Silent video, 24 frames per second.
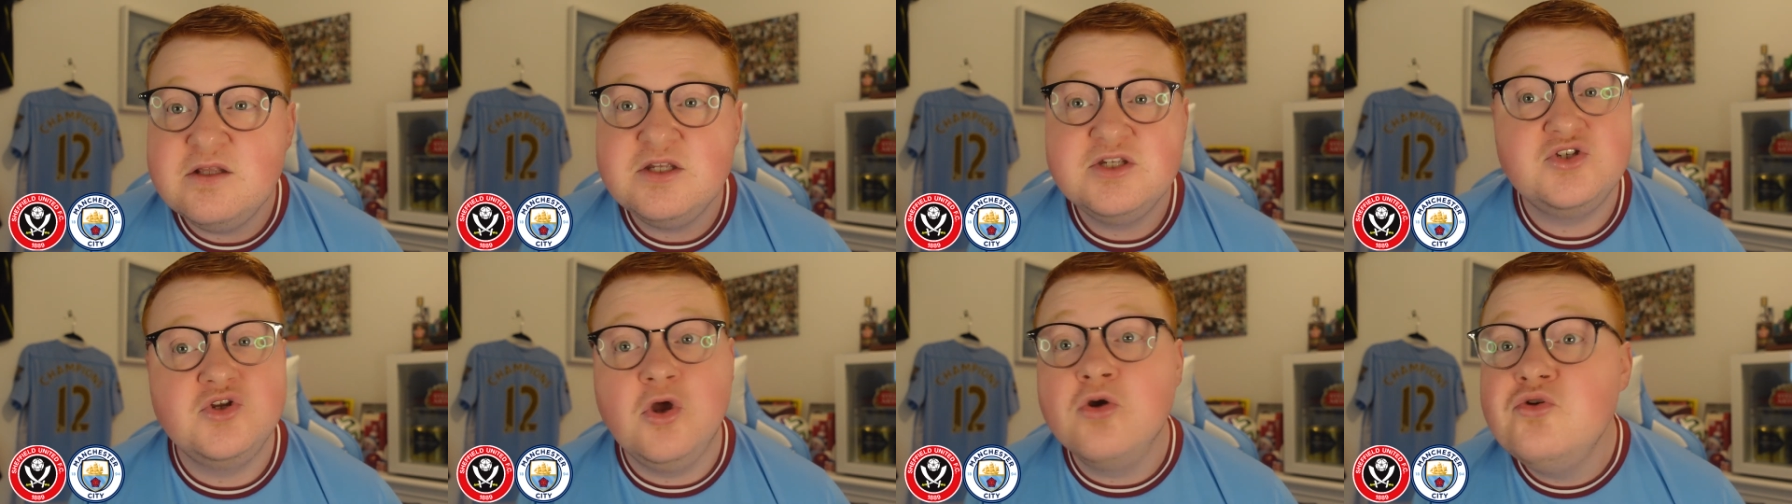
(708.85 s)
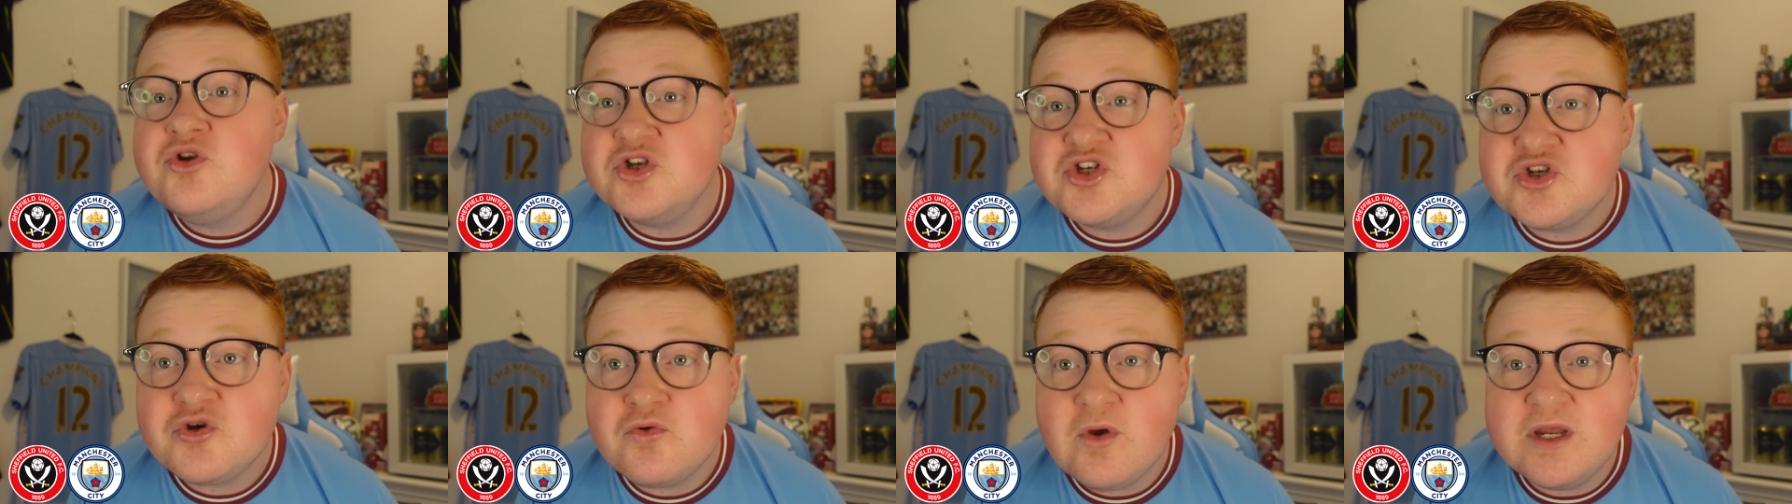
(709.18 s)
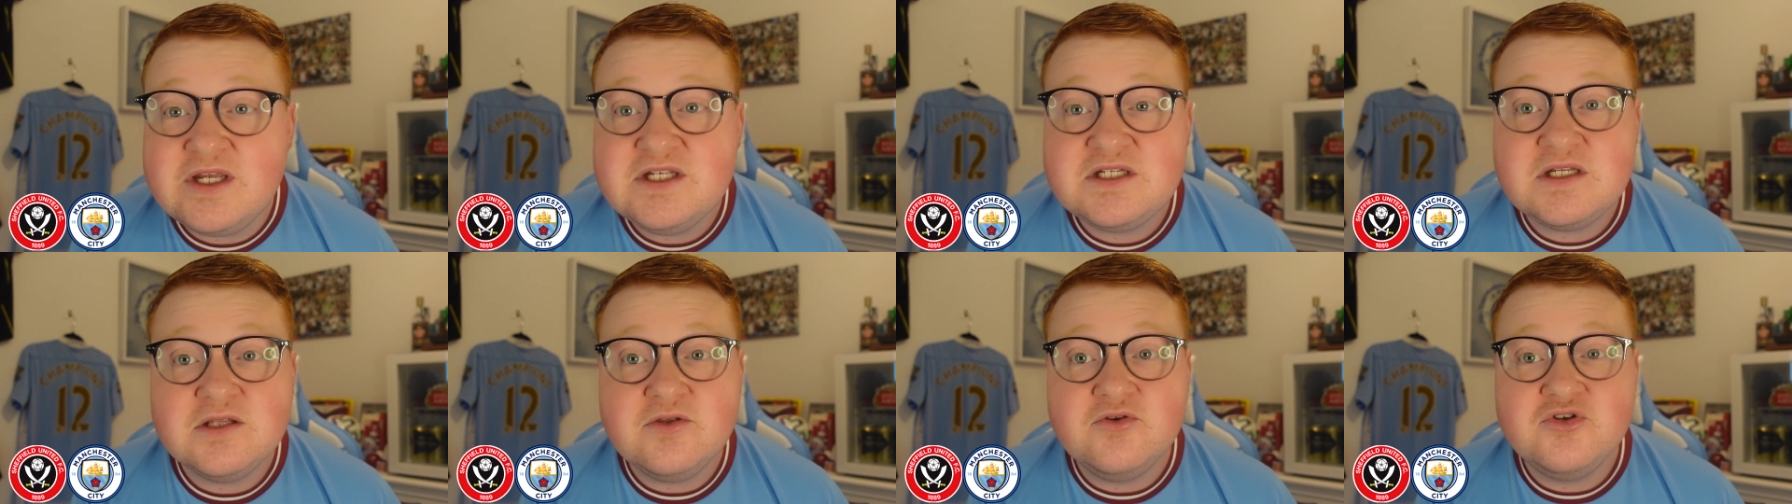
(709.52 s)
It's no
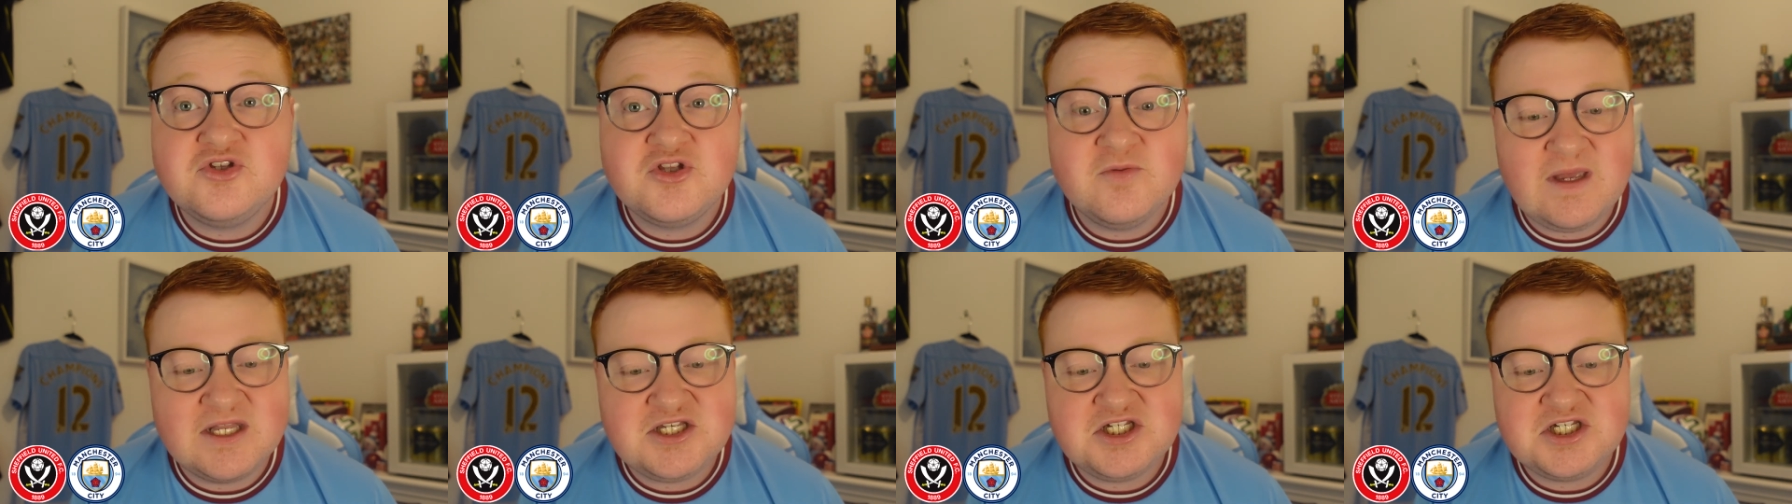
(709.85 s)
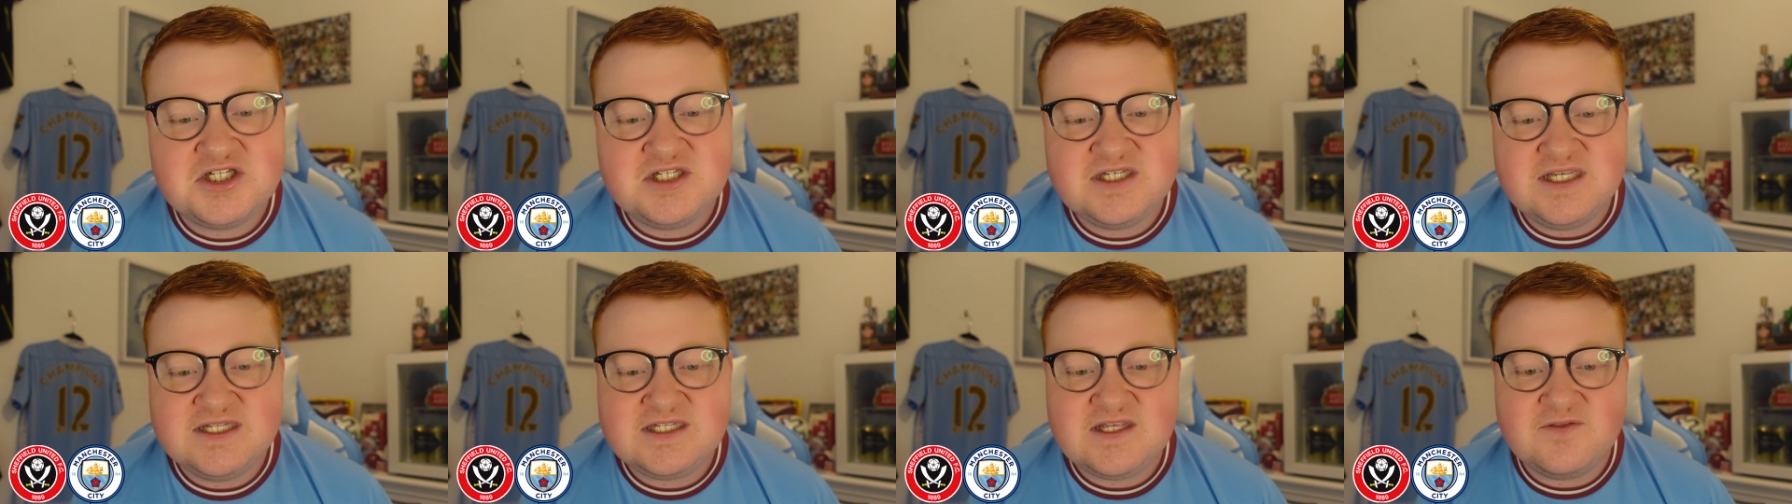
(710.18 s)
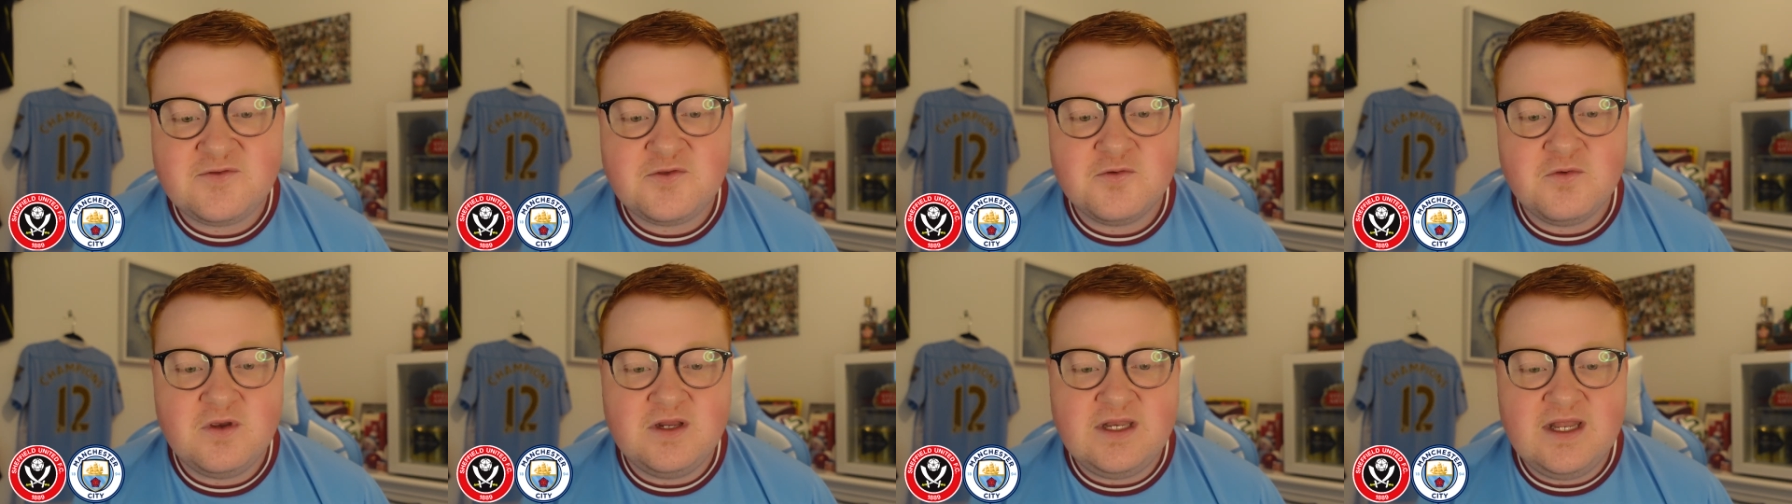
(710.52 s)
disgrace to lose to Manchester City
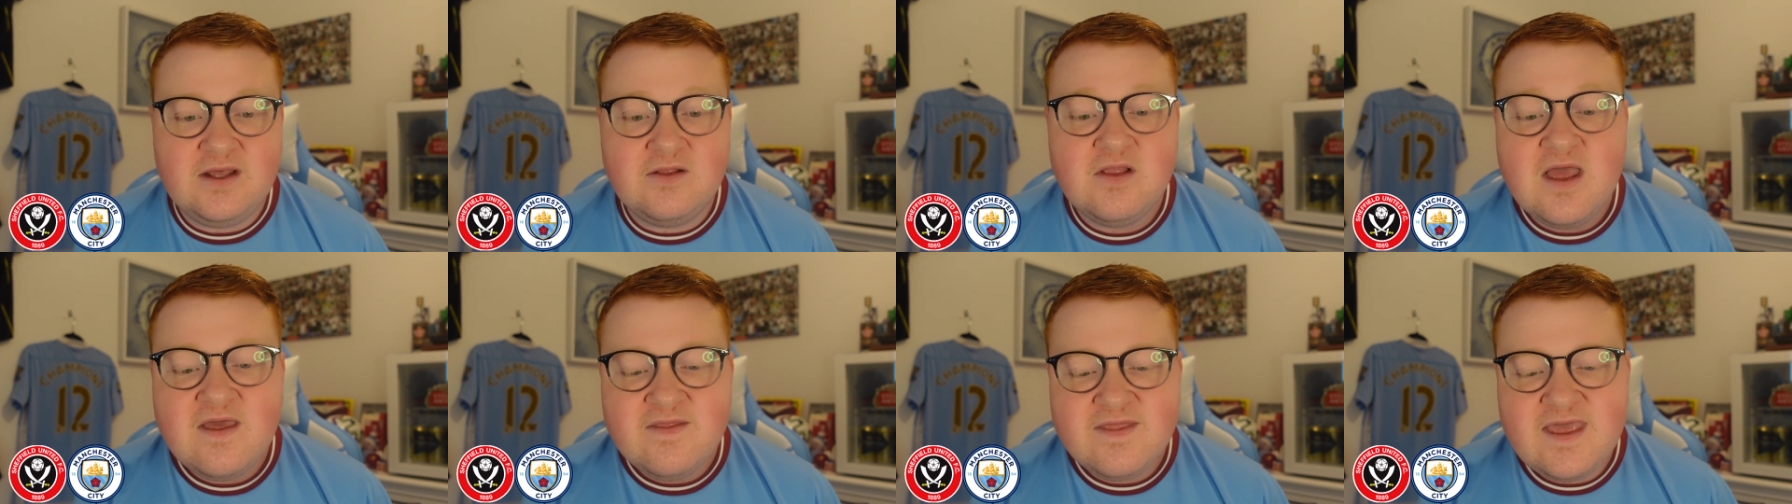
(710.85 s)
3 0.